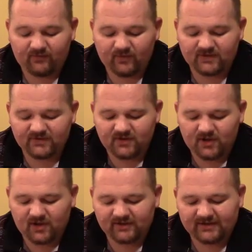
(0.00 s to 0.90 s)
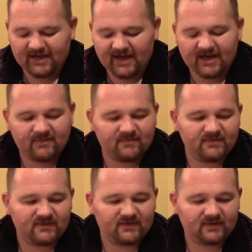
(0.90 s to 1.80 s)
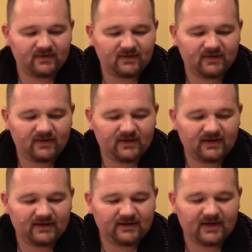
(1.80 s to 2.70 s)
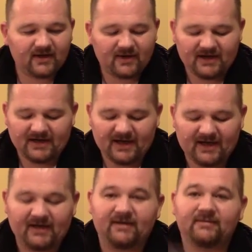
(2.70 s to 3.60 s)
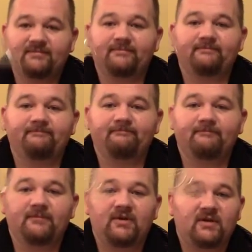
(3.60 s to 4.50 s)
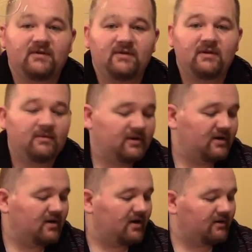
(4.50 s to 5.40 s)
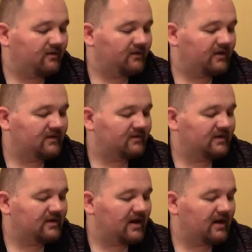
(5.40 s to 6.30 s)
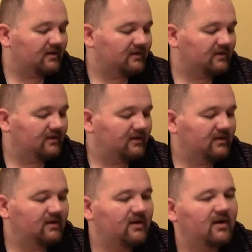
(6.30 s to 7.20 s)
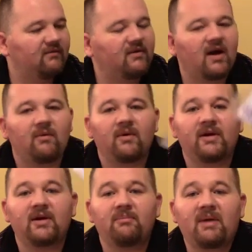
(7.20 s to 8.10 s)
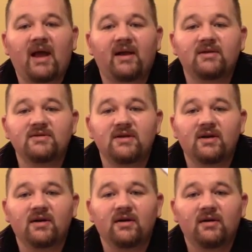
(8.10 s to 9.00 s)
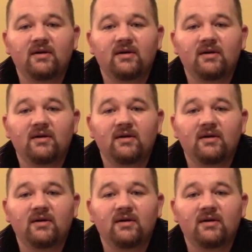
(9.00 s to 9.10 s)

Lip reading: what's called an Ames lettering guide. You can see one here. I don't know if you can see that. I've got one in a package here.